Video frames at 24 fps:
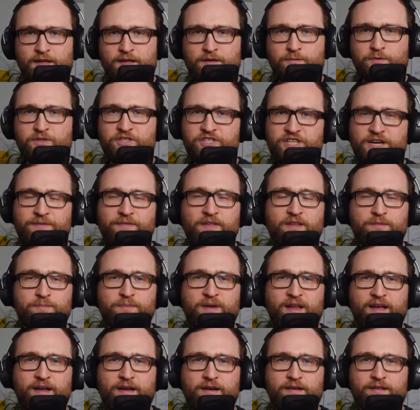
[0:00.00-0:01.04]
Which other
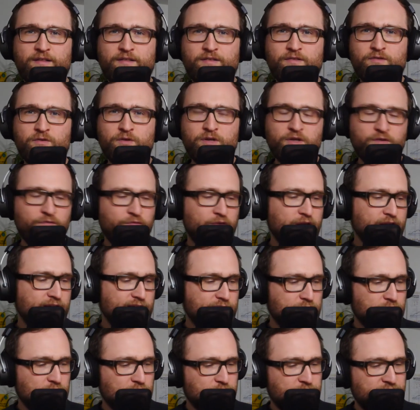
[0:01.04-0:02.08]
players do you
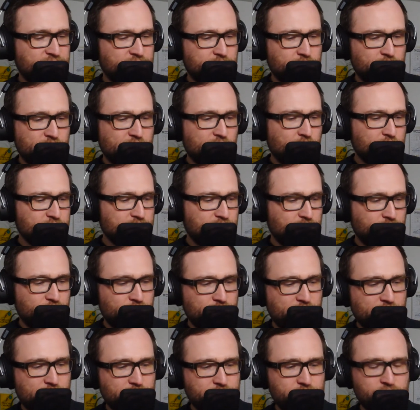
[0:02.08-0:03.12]
think will be around in
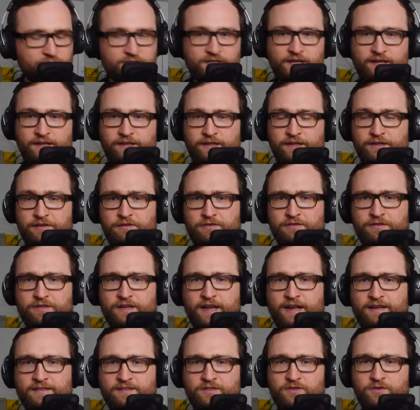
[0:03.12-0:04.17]
5 to 10 years
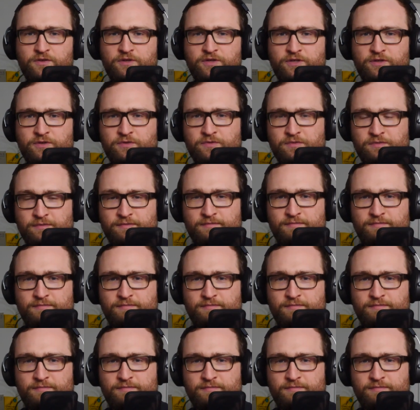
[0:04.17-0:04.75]
next to you?